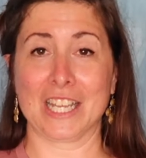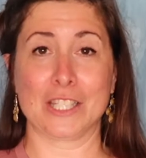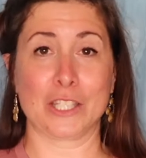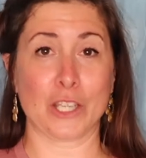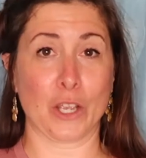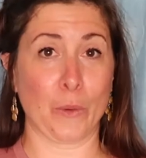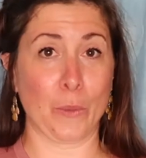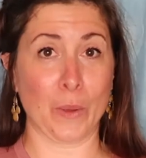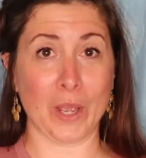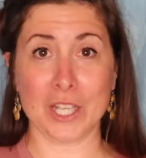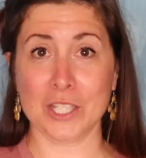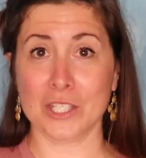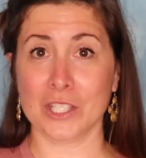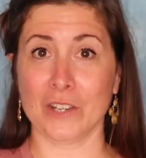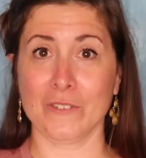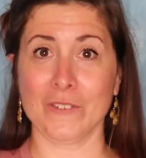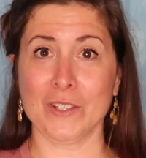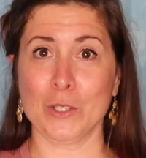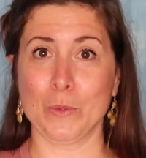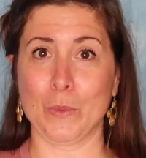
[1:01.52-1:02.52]
It's a quick
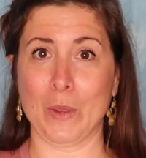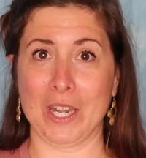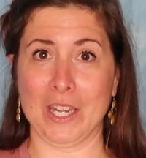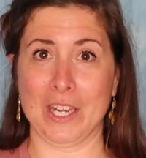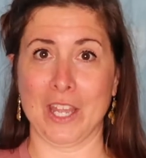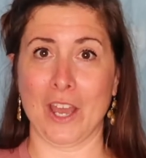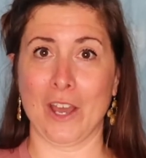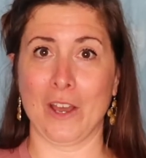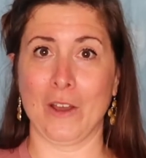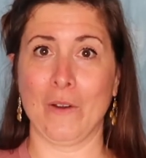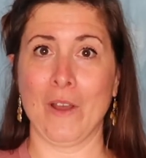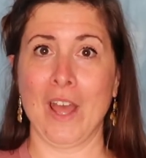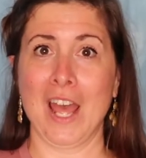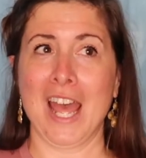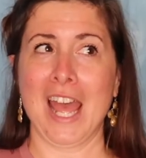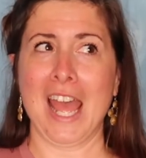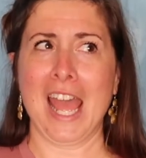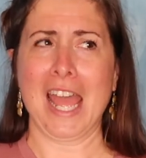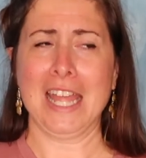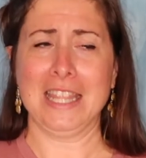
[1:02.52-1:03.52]
service window,
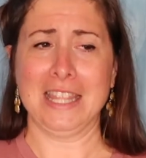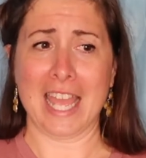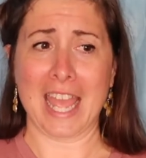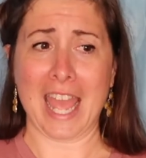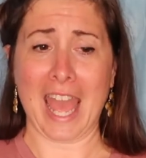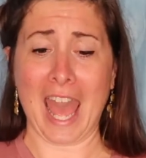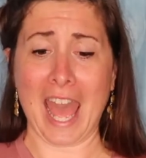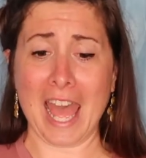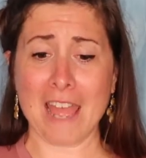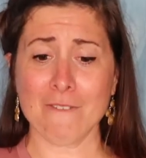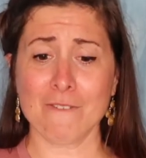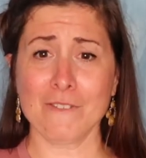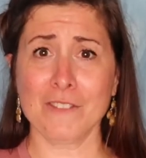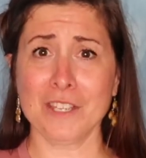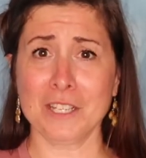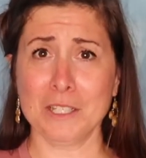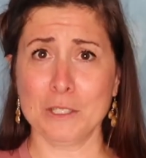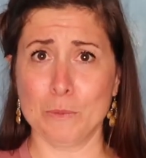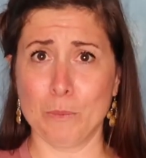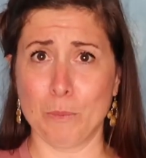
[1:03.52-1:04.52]
and they have
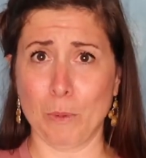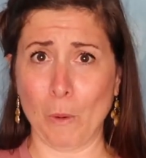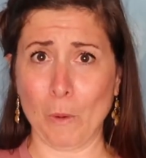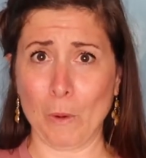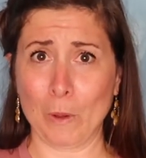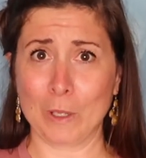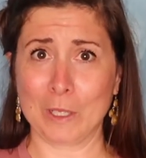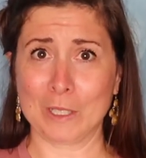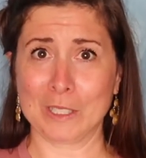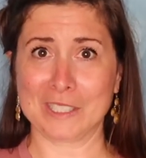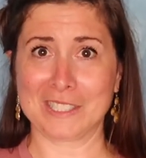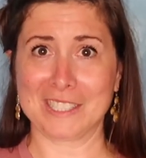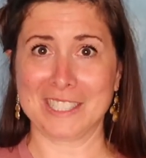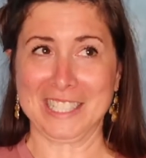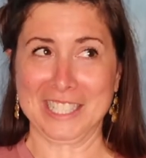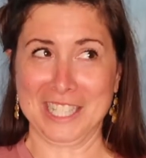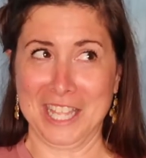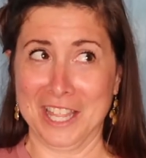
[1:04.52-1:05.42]
these bowls